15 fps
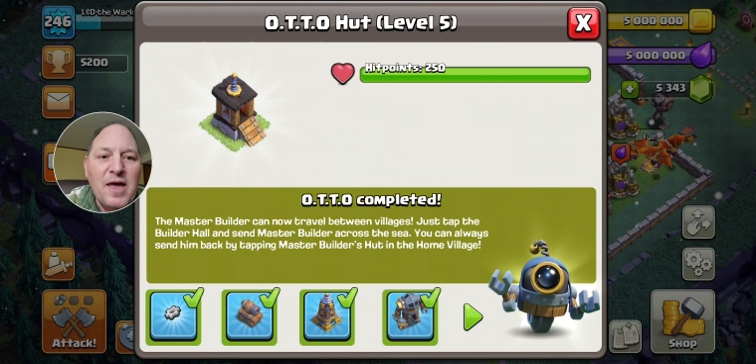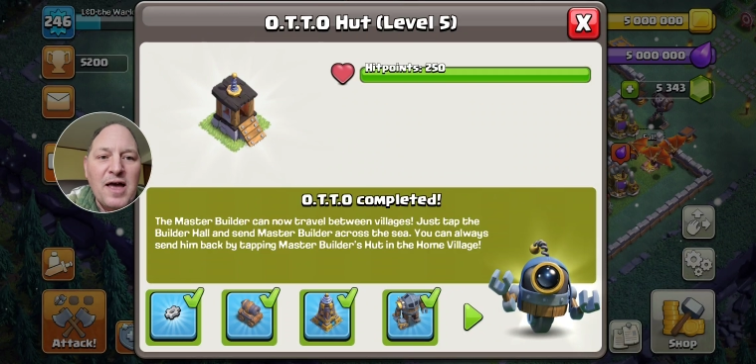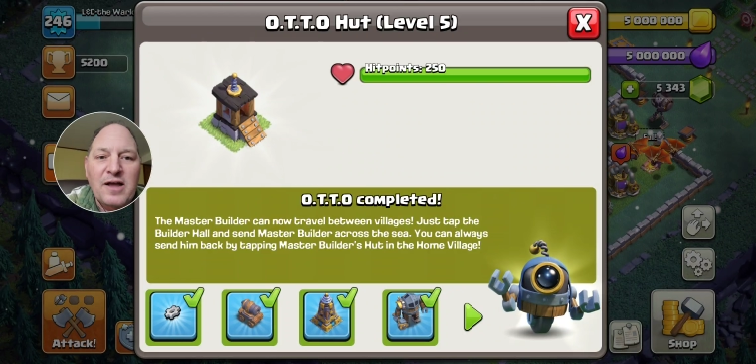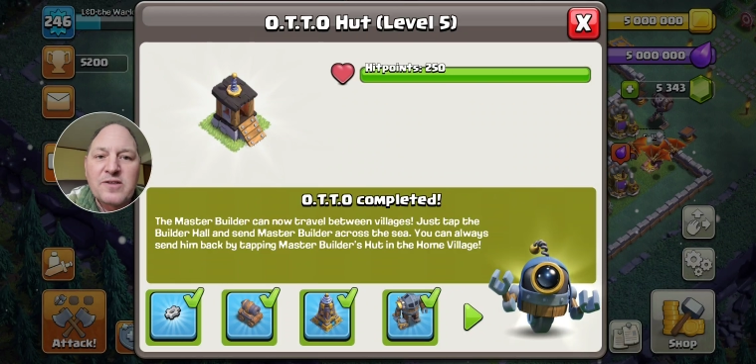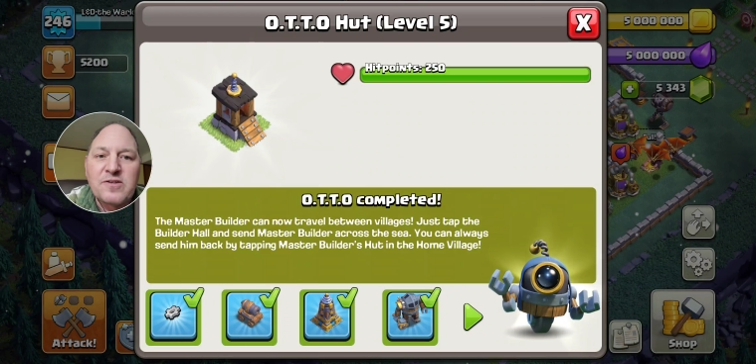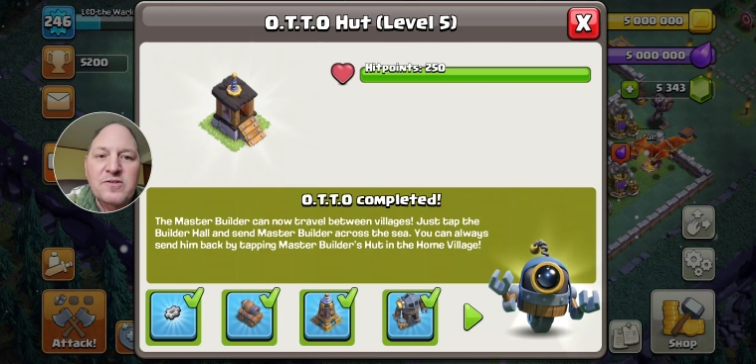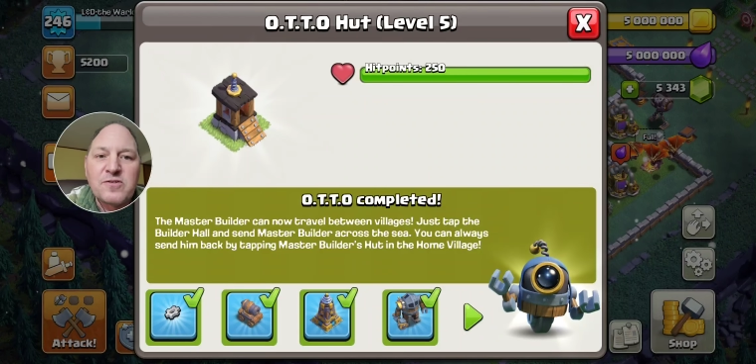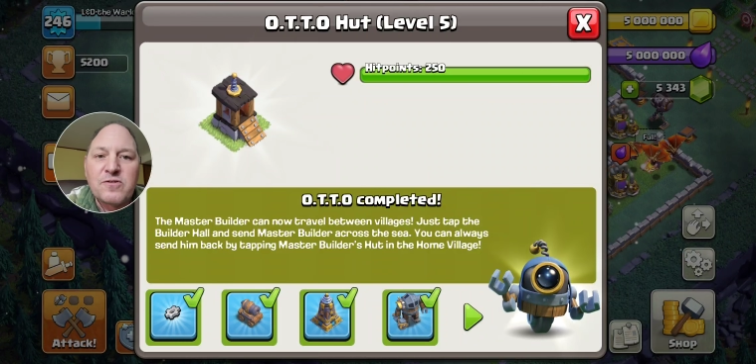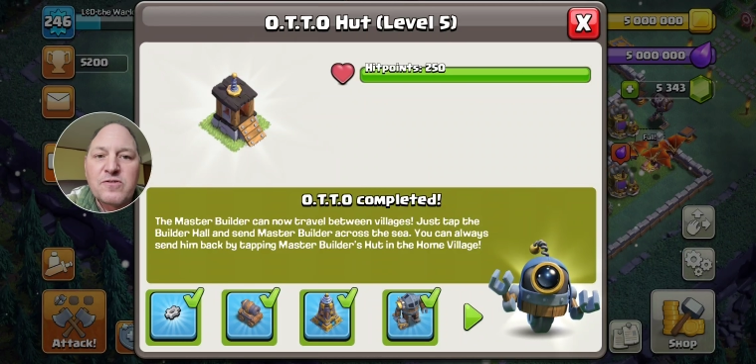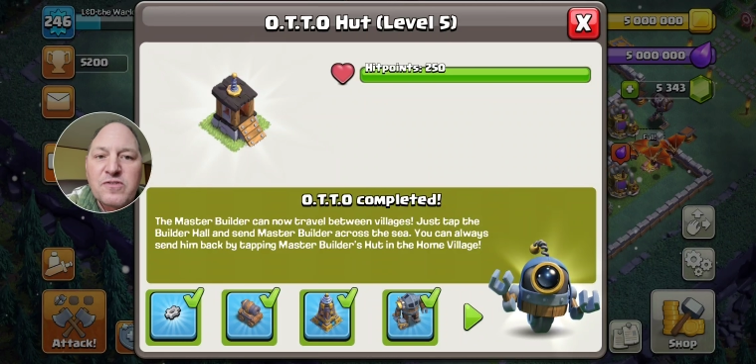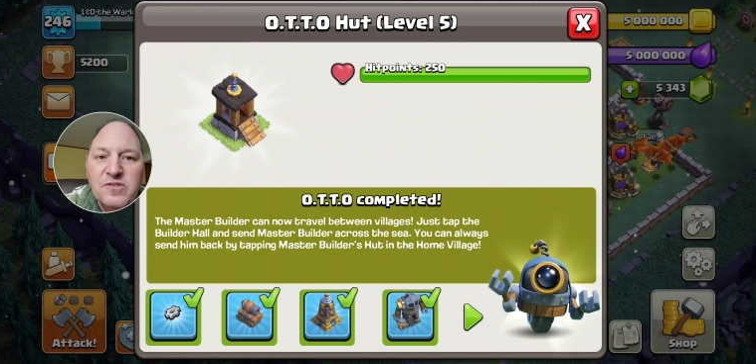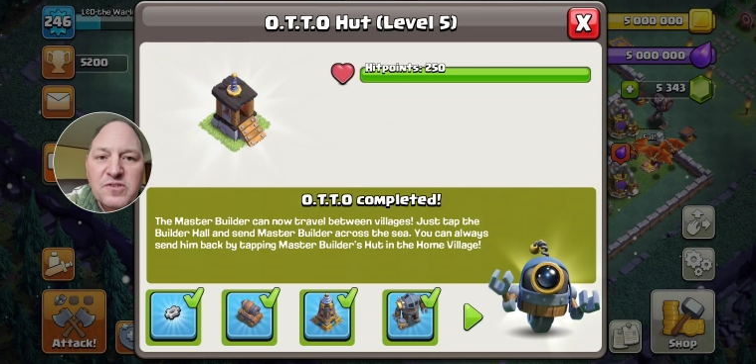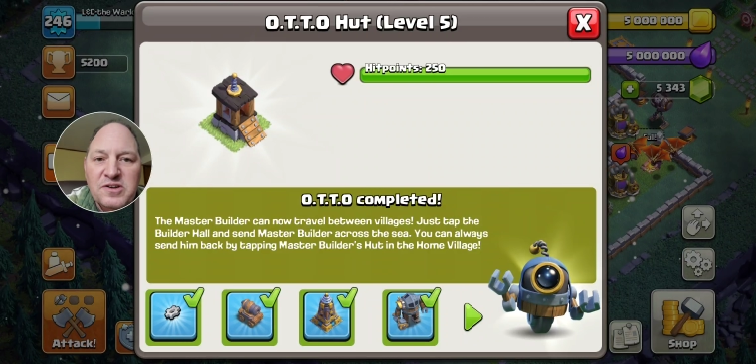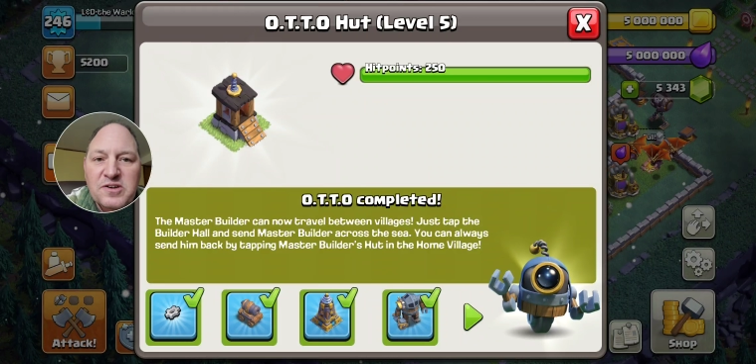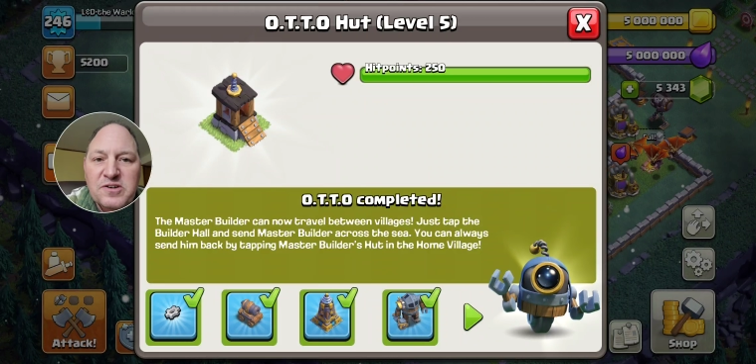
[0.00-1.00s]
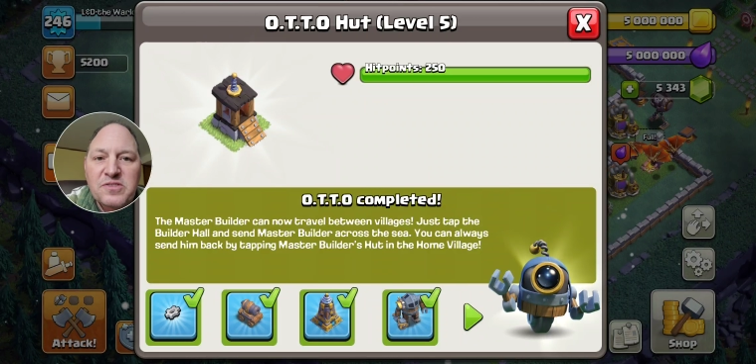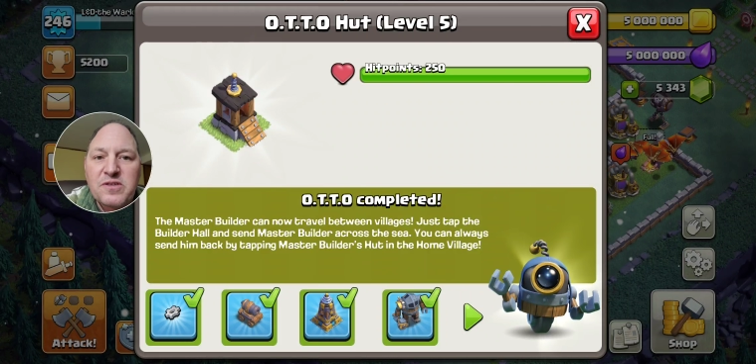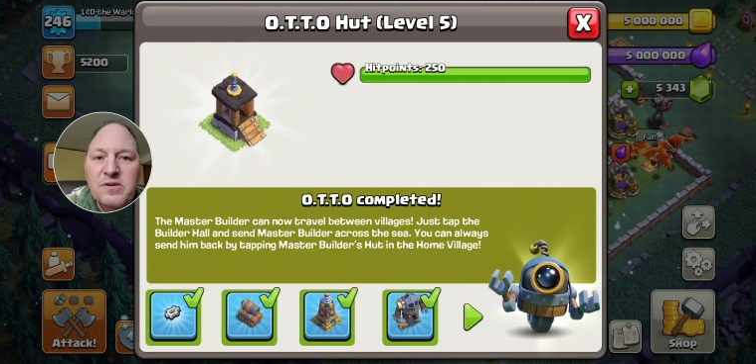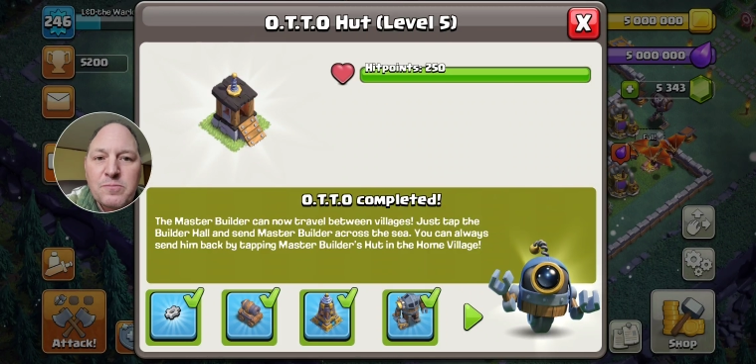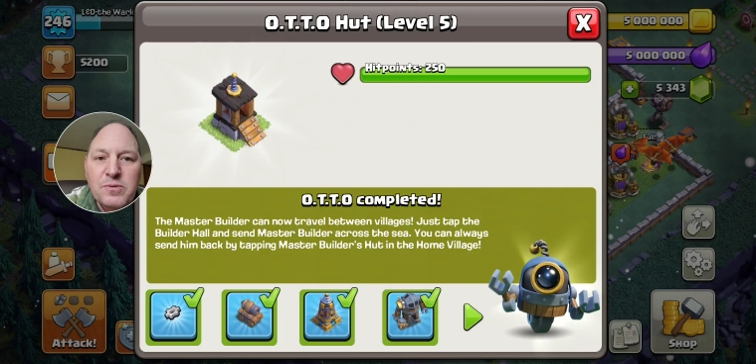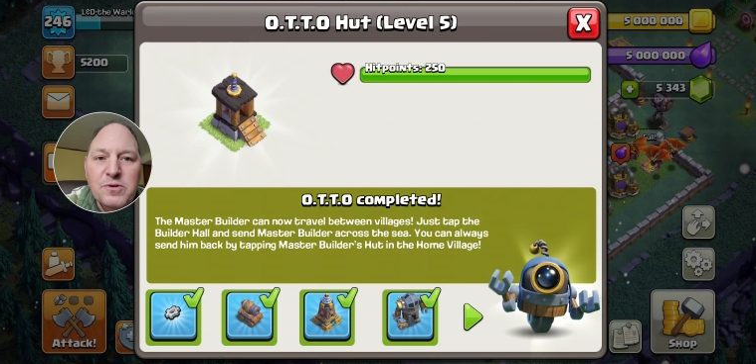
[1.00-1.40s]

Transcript: act as your sixth